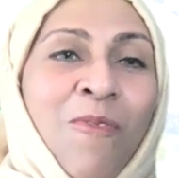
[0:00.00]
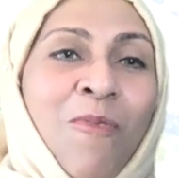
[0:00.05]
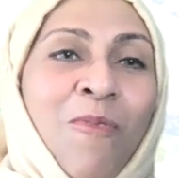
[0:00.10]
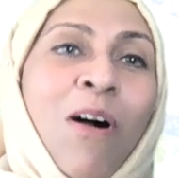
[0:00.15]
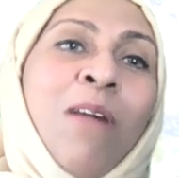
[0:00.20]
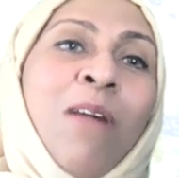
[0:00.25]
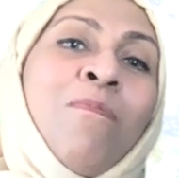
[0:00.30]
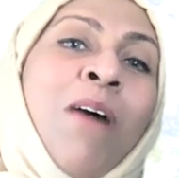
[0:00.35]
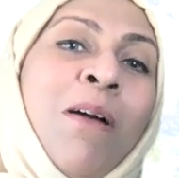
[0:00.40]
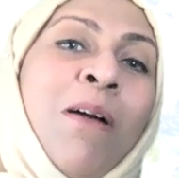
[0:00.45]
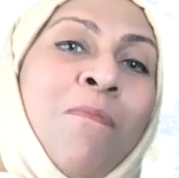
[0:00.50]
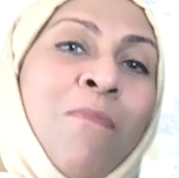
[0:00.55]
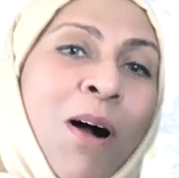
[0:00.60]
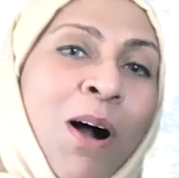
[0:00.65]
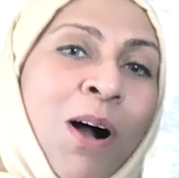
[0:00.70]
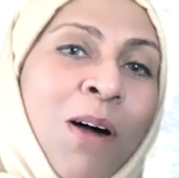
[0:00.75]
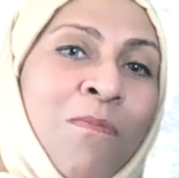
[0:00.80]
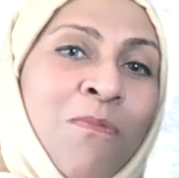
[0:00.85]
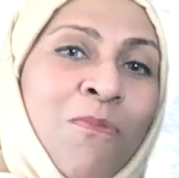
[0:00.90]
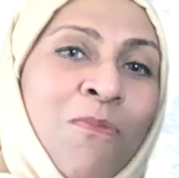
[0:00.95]
While my
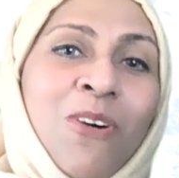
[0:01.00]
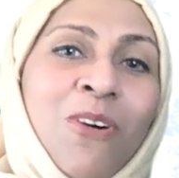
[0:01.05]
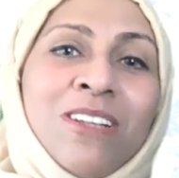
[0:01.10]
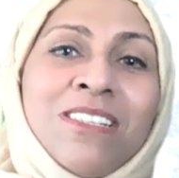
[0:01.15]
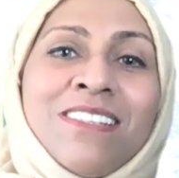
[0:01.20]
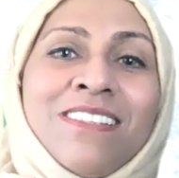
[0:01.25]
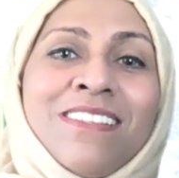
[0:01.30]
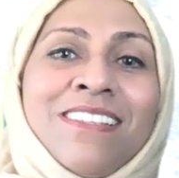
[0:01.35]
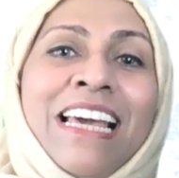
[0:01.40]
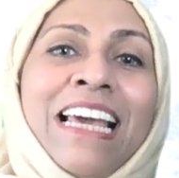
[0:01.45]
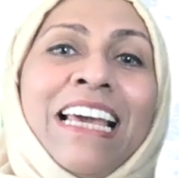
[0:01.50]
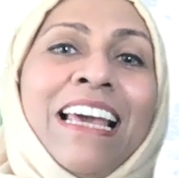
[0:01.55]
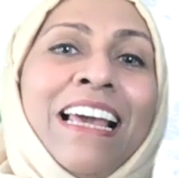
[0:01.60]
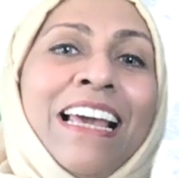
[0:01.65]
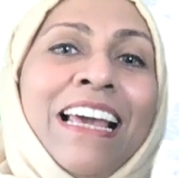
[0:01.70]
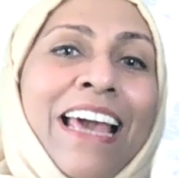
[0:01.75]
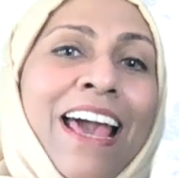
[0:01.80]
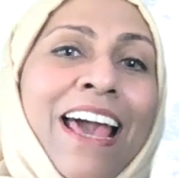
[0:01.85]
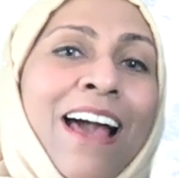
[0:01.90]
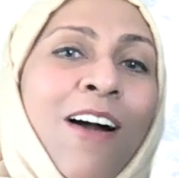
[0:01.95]
mom was
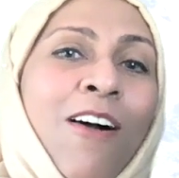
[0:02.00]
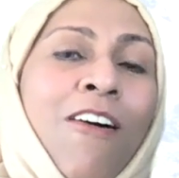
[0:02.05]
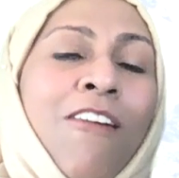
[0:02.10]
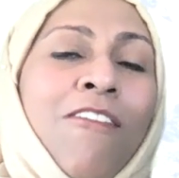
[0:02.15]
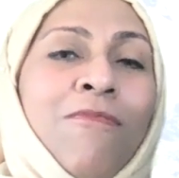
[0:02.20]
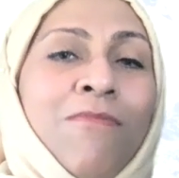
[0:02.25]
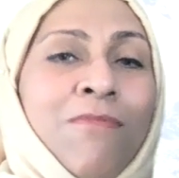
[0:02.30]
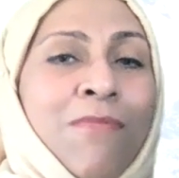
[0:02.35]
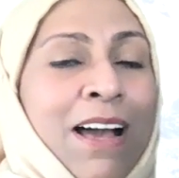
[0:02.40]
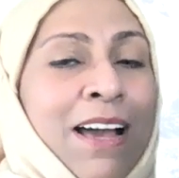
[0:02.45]
taking care of